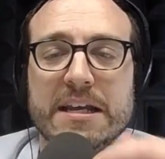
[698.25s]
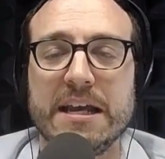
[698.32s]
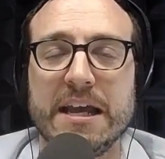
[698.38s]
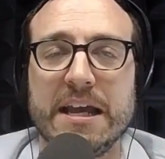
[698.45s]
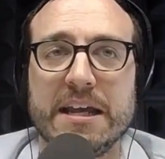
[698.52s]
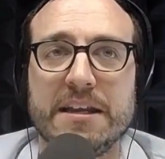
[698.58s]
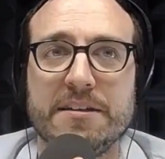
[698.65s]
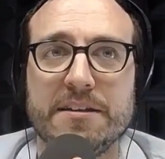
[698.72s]

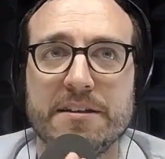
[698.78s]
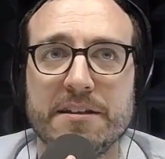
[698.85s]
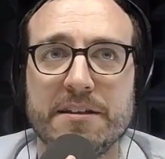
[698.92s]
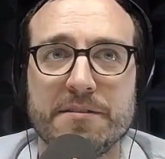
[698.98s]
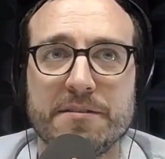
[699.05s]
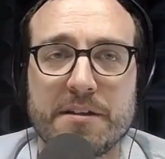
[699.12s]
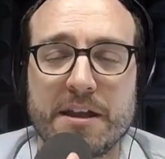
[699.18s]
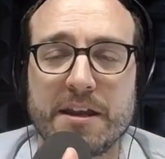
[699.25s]
and
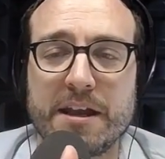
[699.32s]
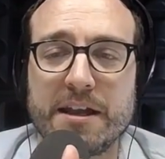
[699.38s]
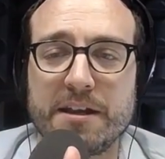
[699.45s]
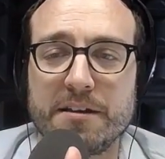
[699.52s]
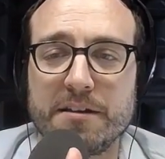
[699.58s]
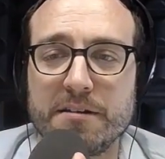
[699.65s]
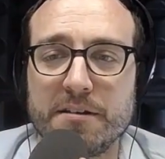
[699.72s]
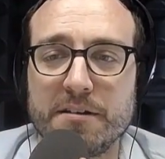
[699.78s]
I
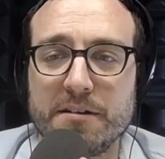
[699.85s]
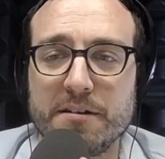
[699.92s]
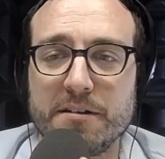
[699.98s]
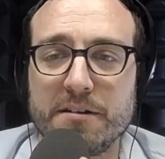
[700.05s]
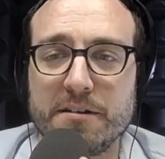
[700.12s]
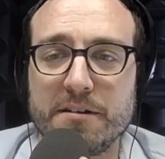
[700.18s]
can get your